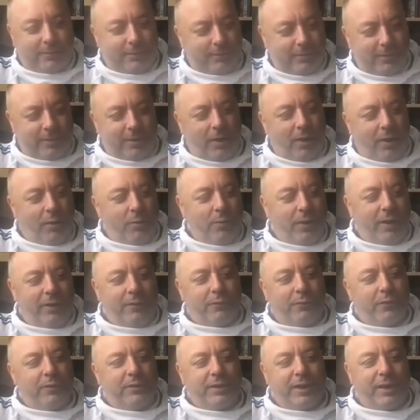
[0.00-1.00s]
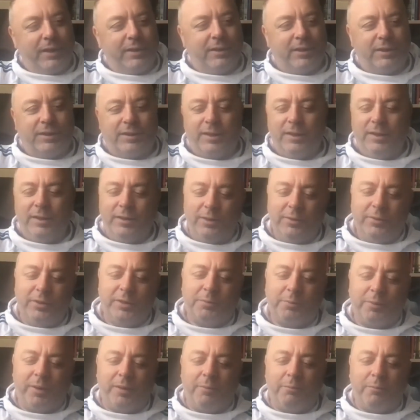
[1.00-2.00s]
can't wait for a day to see
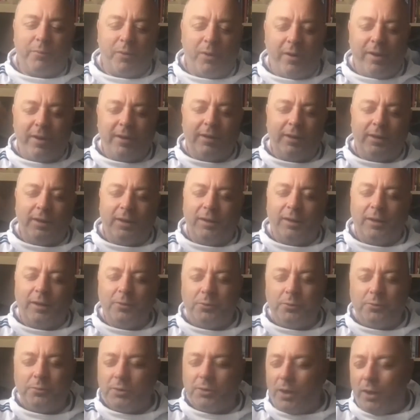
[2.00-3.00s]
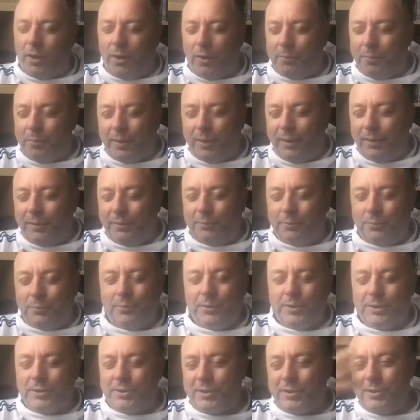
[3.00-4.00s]
Lewes play Brighton in a local derby,
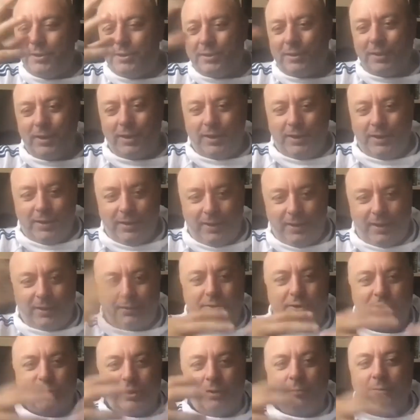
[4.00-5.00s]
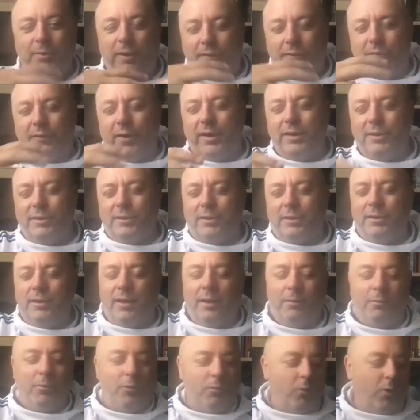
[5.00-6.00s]
which is, you know, so many fans can
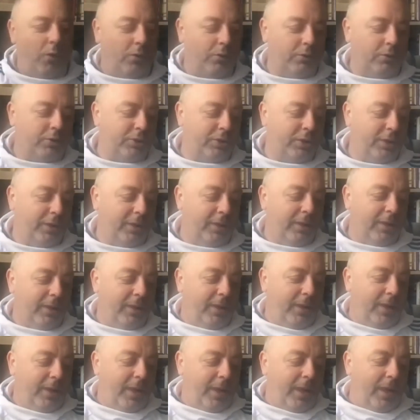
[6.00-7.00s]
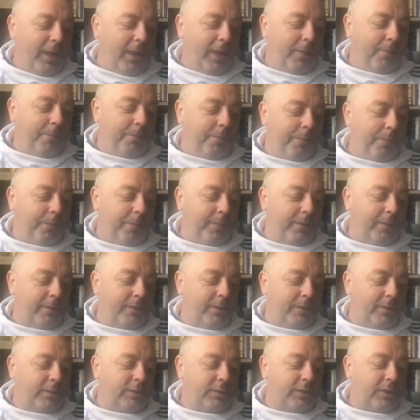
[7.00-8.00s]
come and watch.
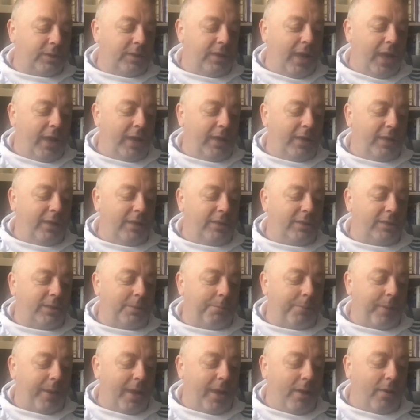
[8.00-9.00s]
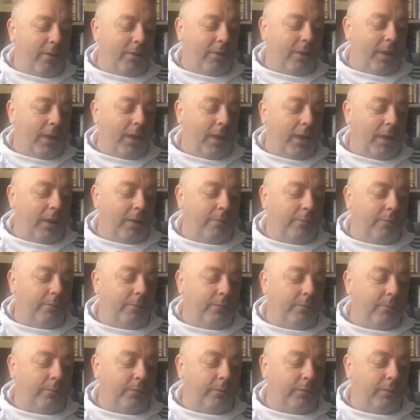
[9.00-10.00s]
So yeah, it is about
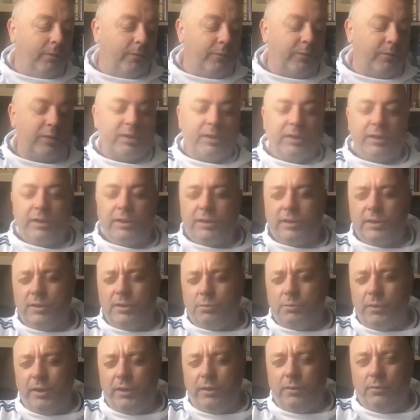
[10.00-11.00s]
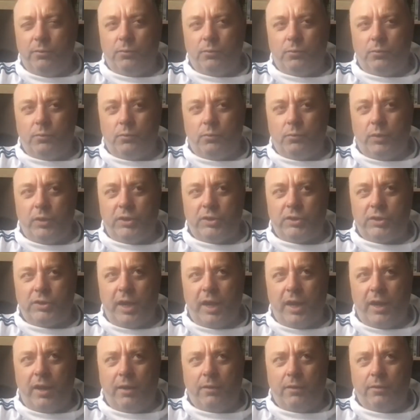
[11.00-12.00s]
the facilities. We
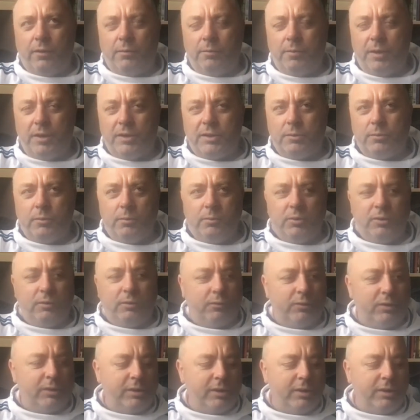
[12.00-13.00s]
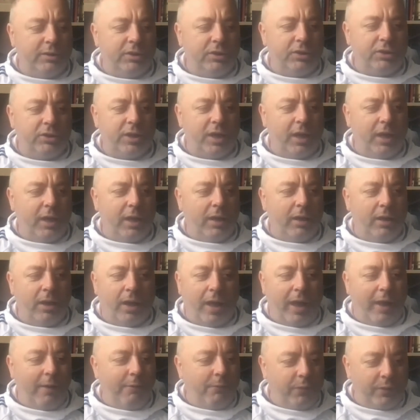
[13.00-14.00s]
share, the men's and women's facilities share, you
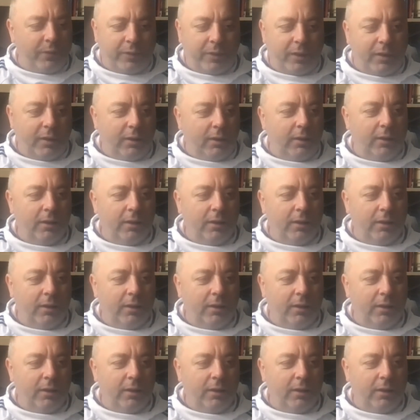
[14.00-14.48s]
know, everything